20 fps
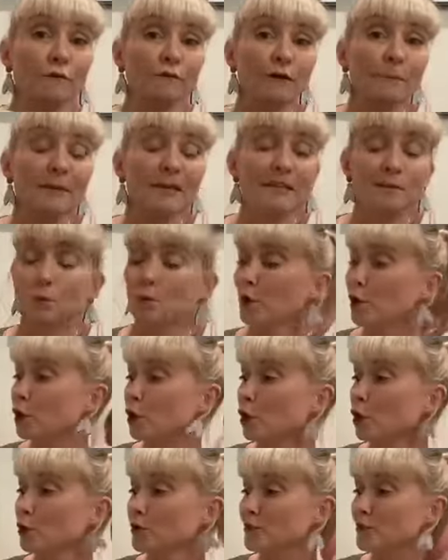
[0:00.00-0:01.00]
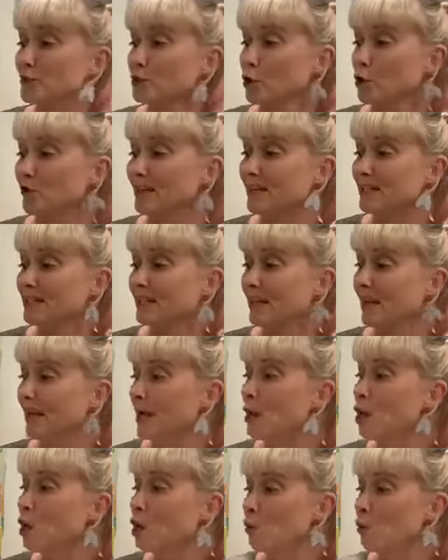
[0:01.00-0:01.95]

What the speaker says: from his work on Sorry Day,